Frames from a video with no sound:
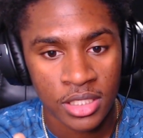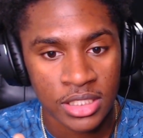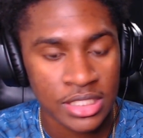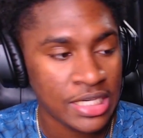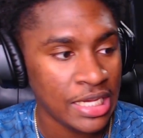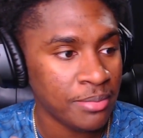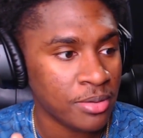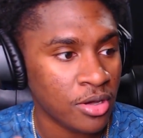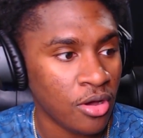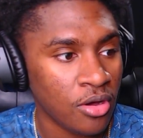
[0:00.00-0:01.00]
cheap
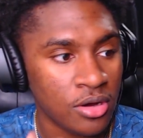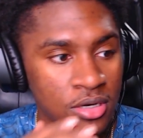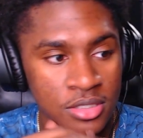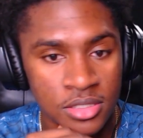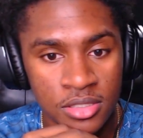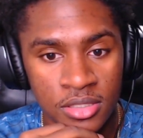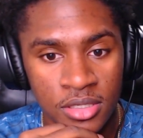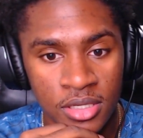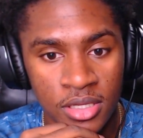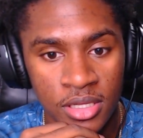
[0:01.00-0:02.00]
cars,
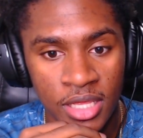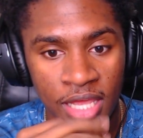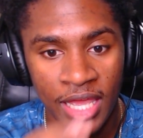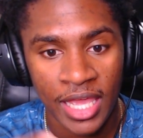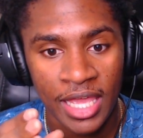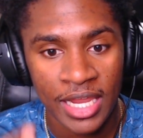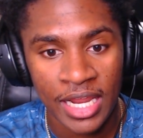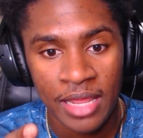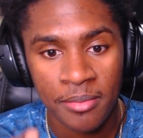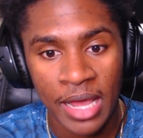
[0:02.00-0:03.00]
and
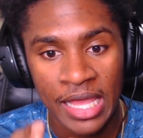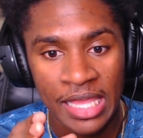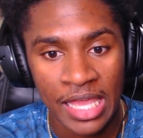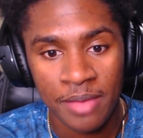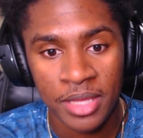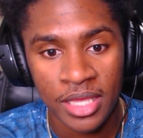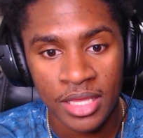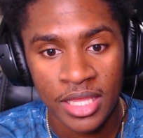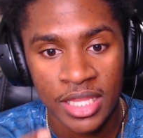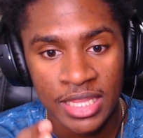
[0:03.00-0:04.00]
in
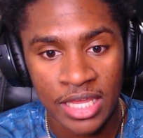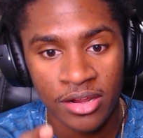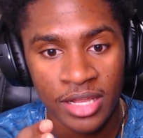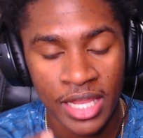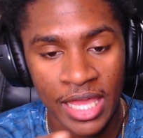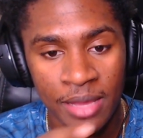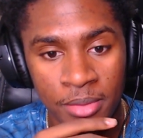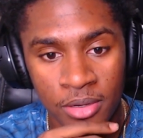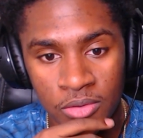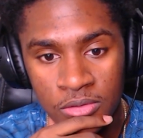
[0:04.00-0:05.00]
Miami, they're
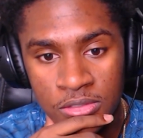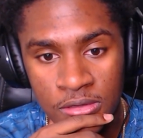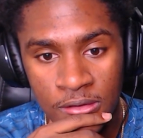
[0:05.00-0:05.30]
Lambos.